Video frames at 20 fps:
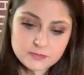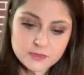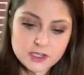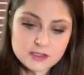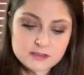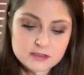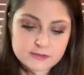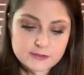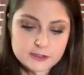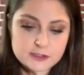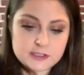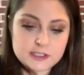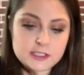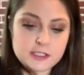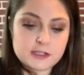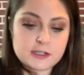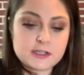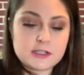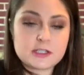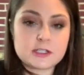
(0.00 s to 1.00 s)
So the first thing
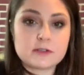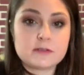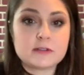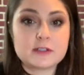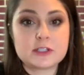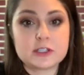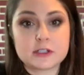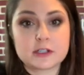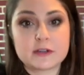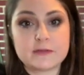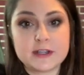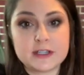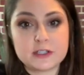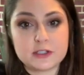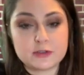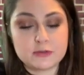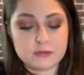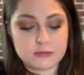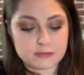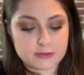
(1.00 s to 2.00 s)
you're going to do is you're going
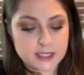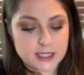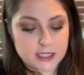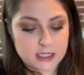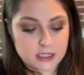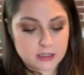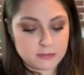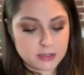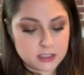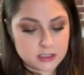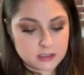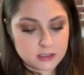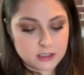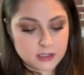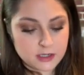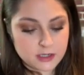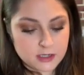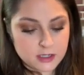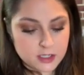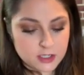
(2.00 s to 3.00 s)
to grab
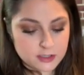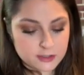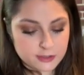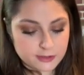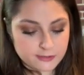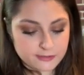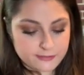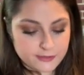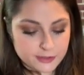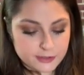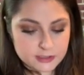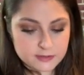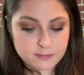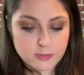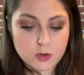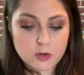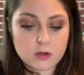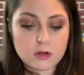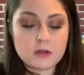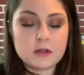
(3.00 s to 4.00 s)
your first
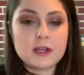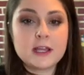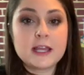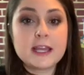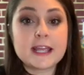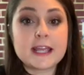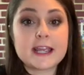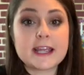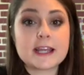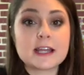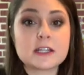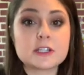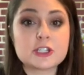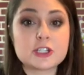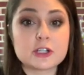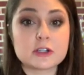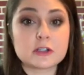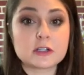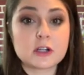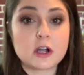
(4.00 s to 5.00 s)
bowl and
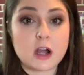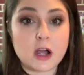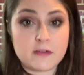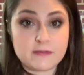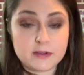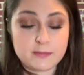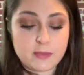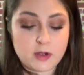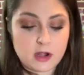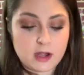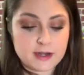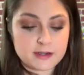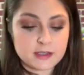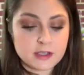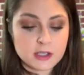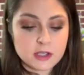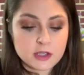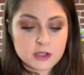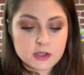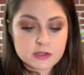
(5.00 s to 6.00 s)
your coffee pod.
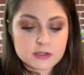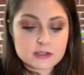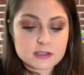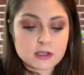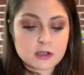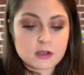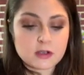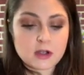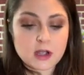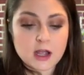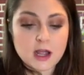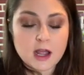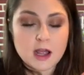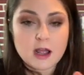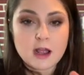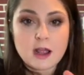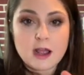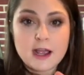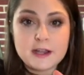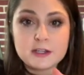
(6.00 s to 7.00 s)
So
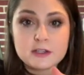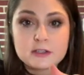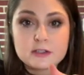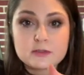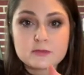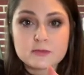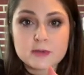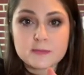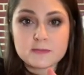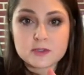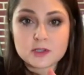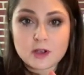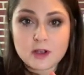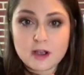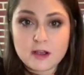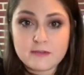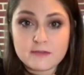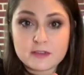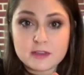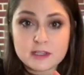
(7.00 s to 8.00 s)
I just ripped
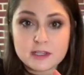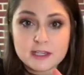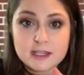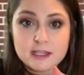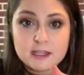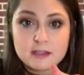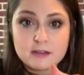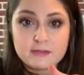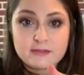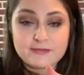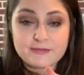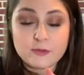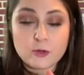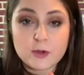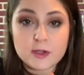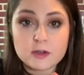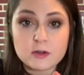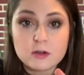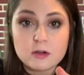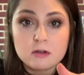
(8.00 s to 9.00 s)
off the
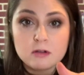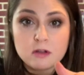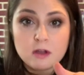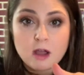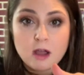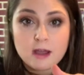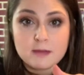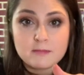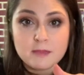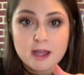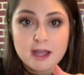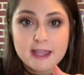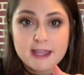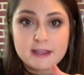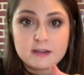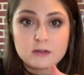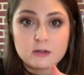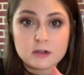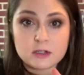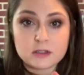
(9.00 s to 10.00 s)
foil on
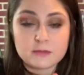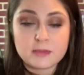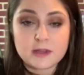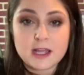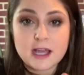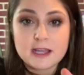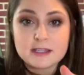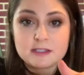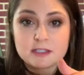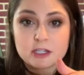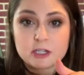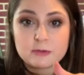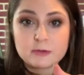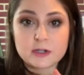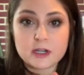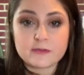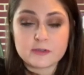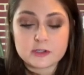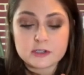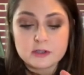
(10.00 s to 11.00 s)
mine, or the plastic or
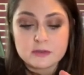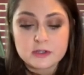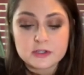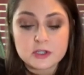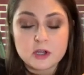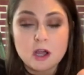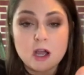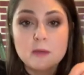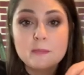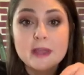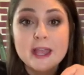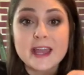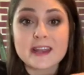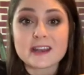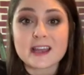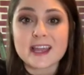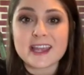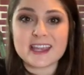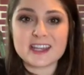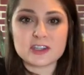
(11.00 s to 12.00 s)
whatever is on the top, and
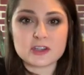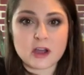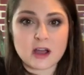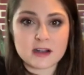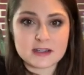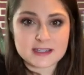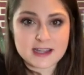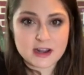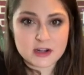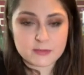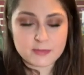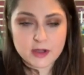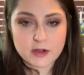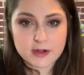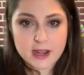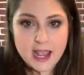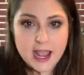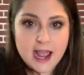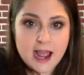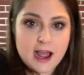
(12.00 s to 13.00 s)
I knocked out
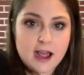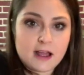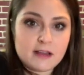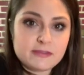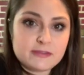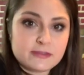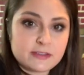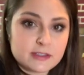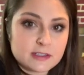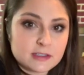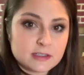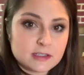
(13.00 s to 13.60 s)
about half